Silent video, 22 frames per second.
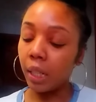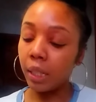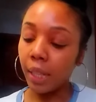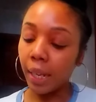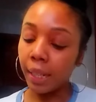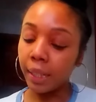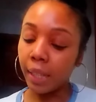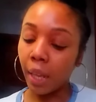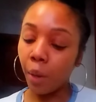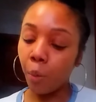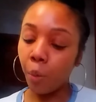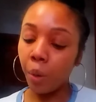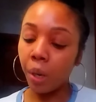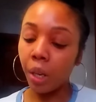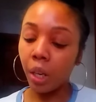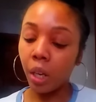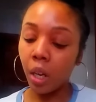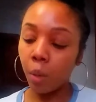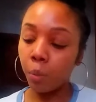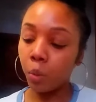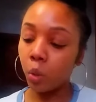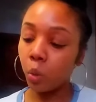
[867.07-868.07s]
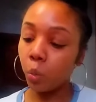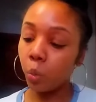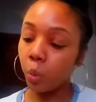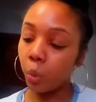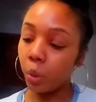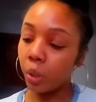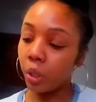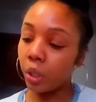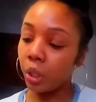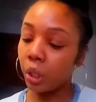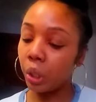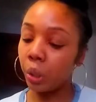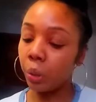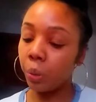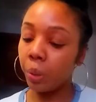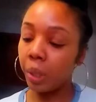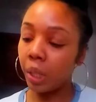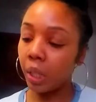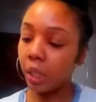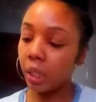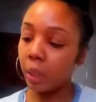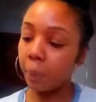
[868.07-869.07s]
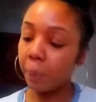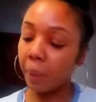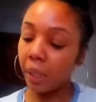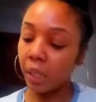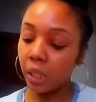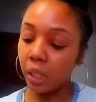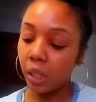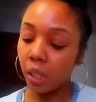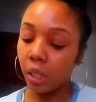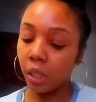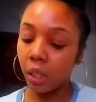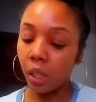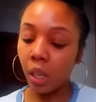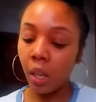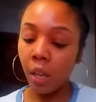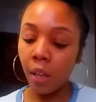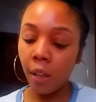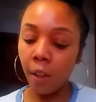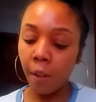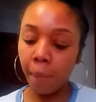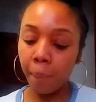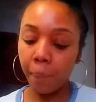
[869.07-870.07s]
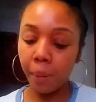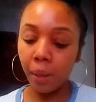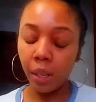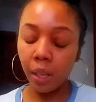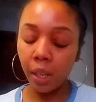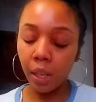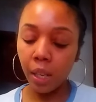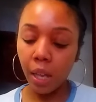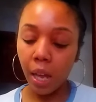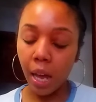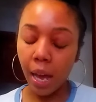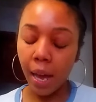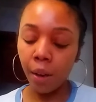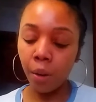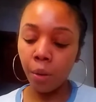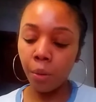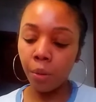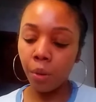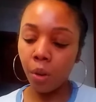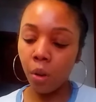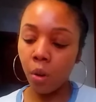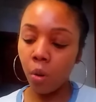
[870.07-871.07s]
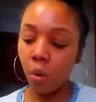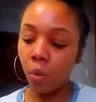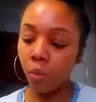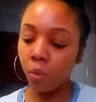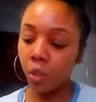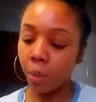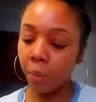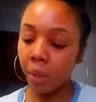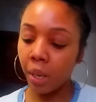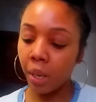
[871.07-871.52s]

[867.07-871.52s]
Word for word: But I don't know, Gemini, if you want this person, though. That's the thing.